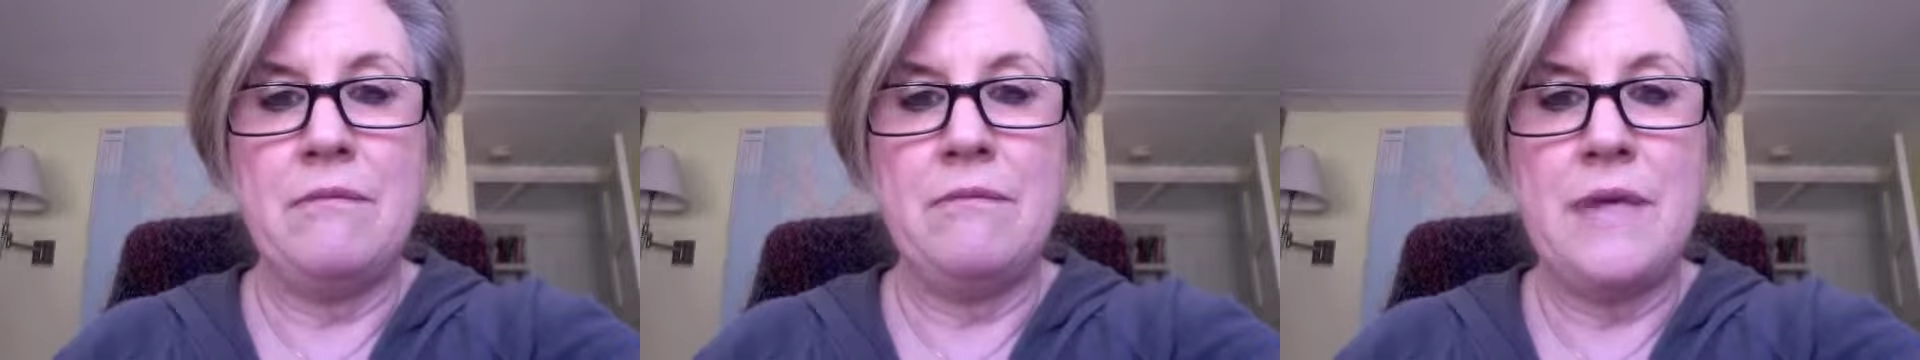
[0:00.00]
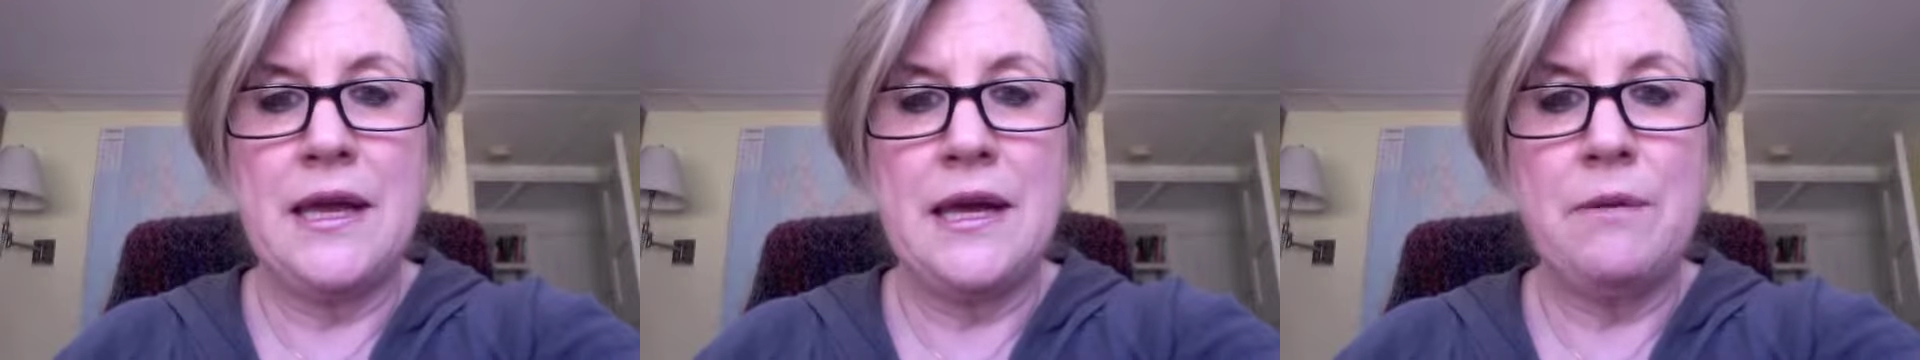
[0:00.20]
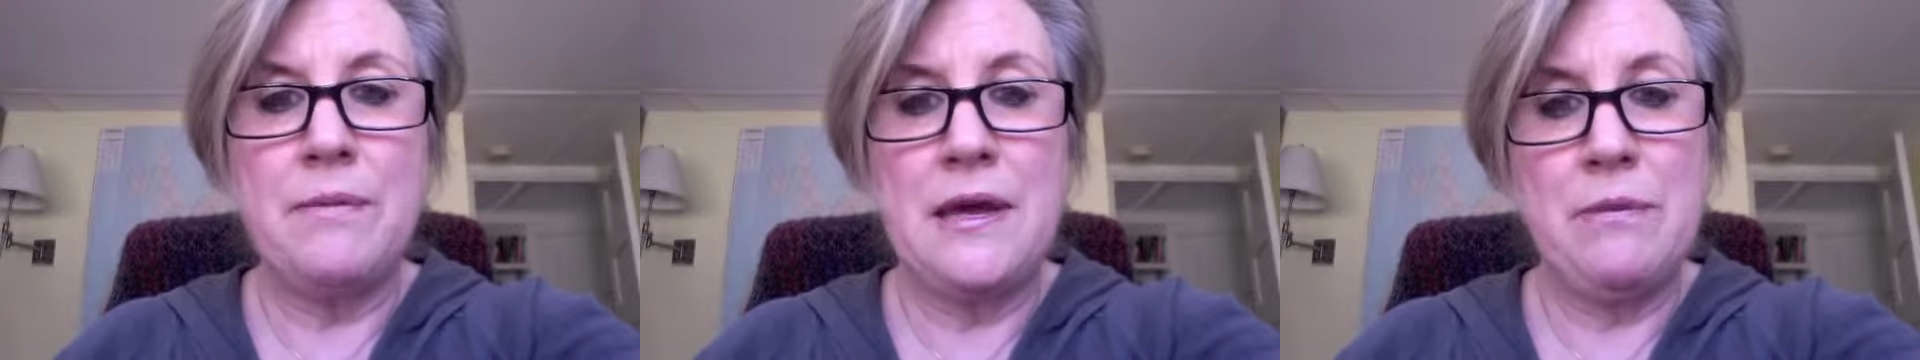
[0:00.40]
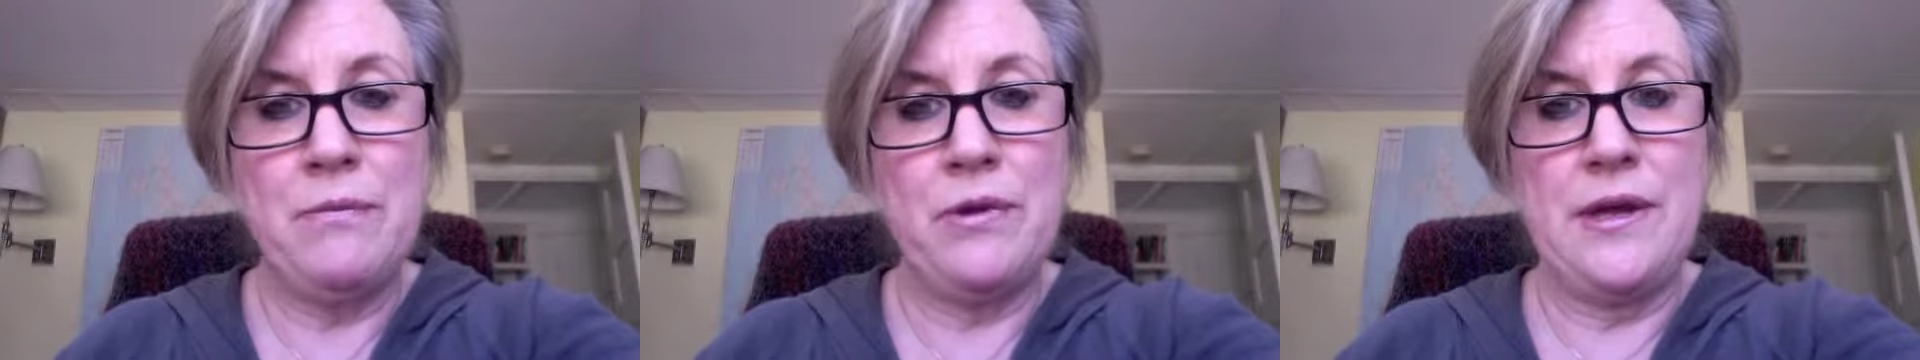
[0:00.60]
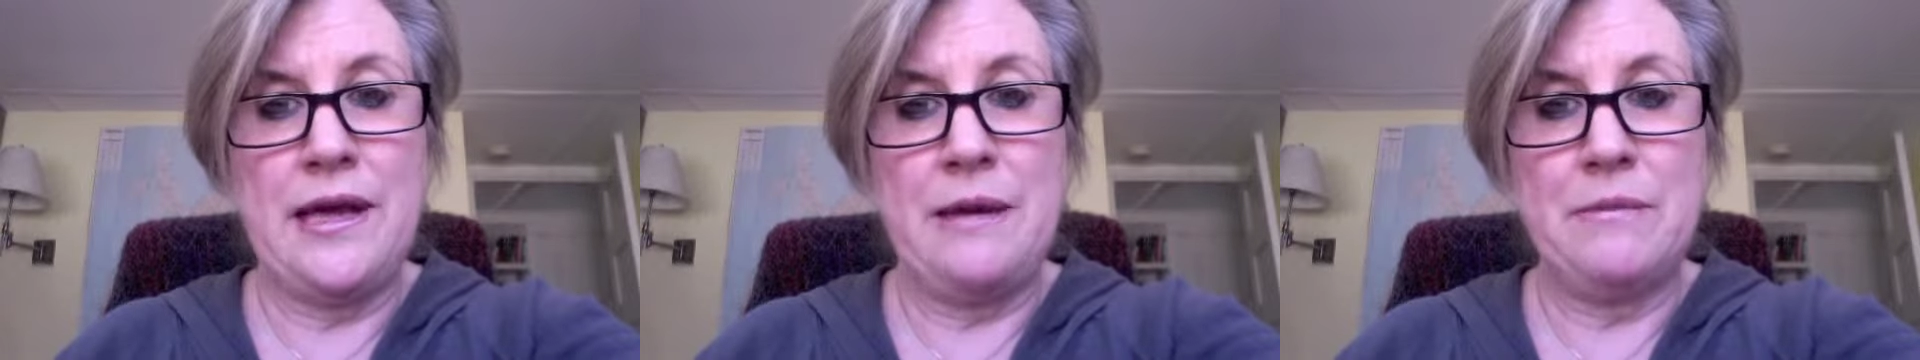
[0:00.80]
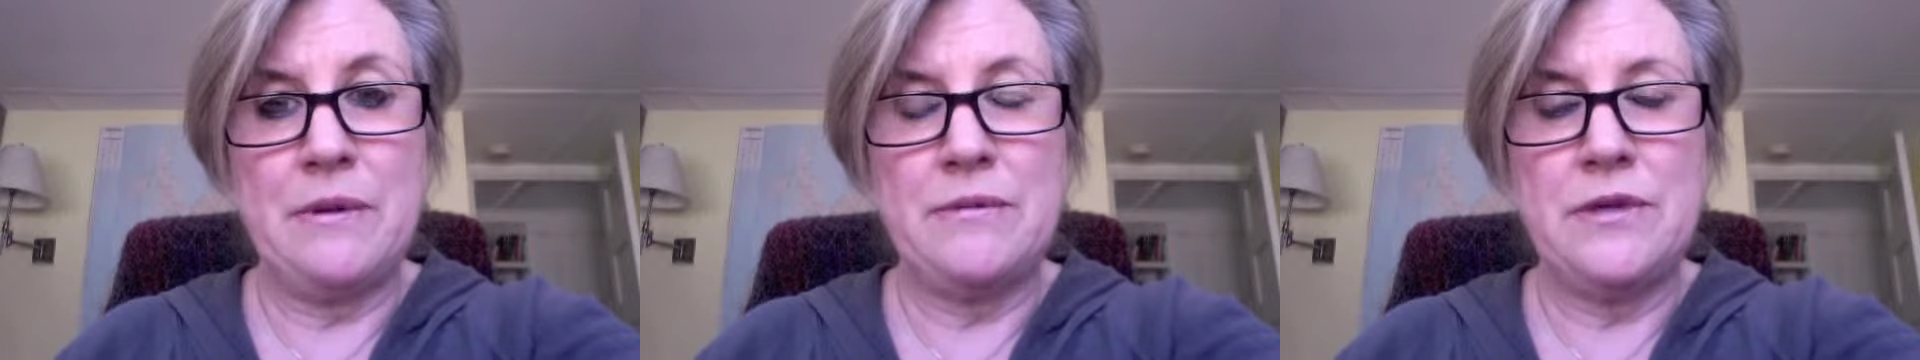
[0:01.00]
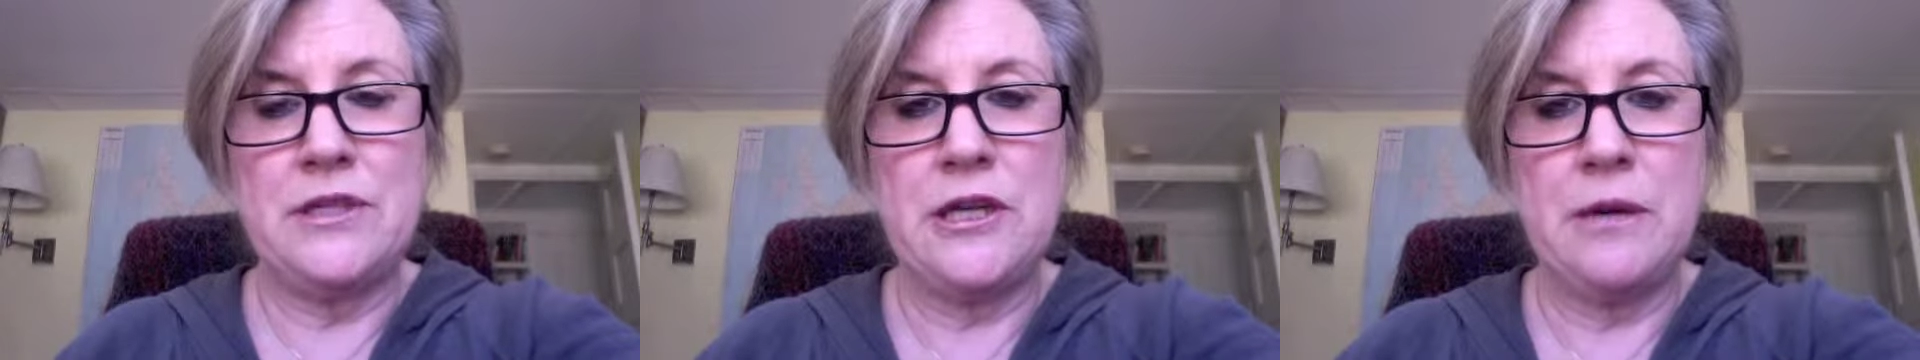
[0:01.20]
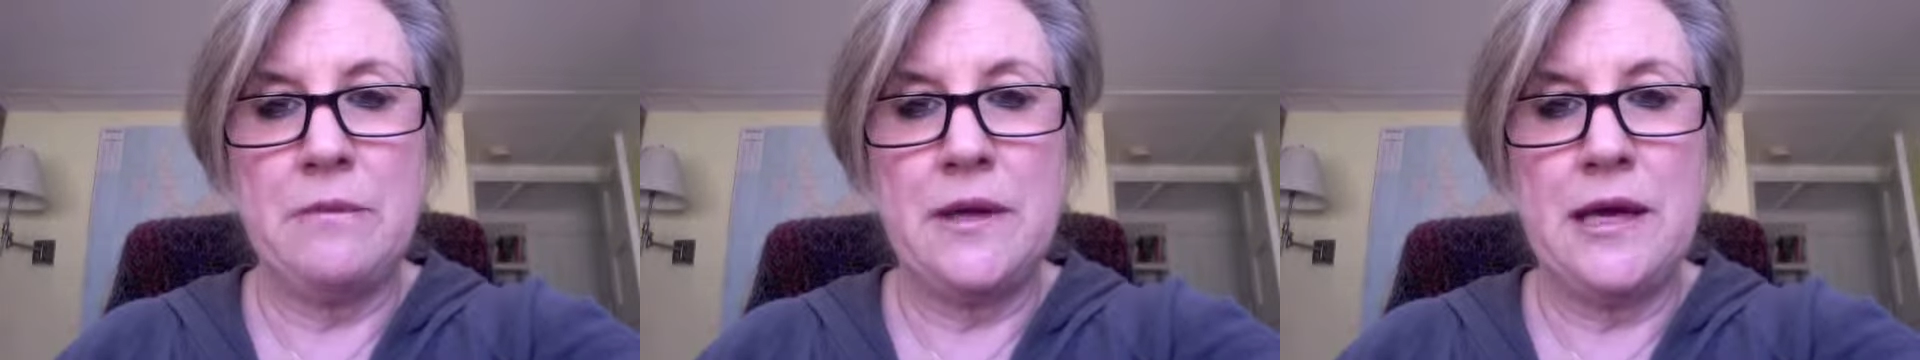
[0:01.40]
many people came up to
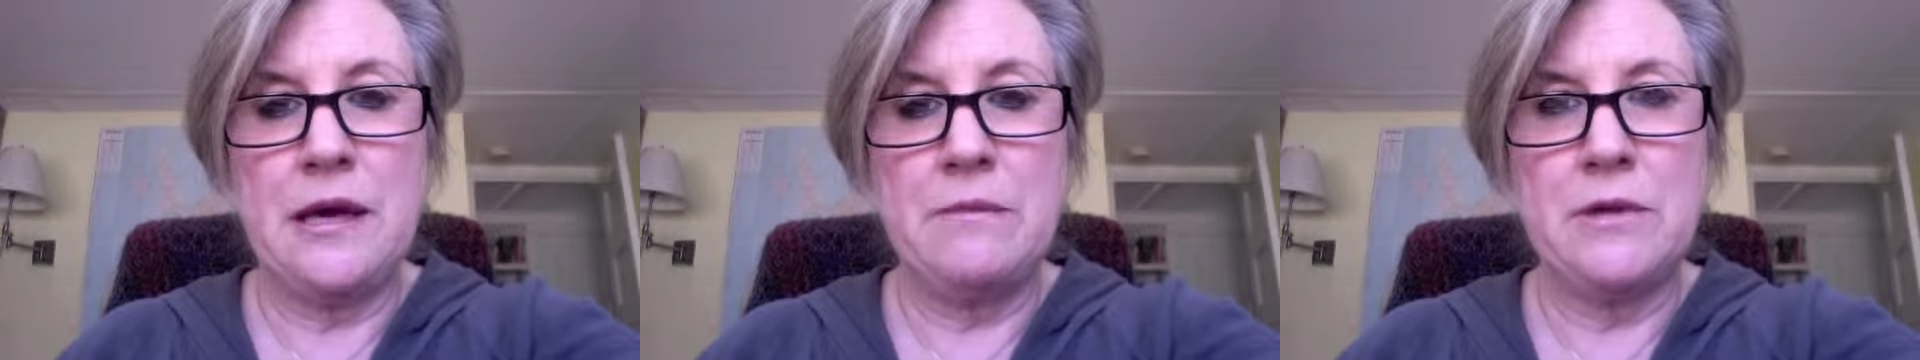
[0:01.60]
tell me how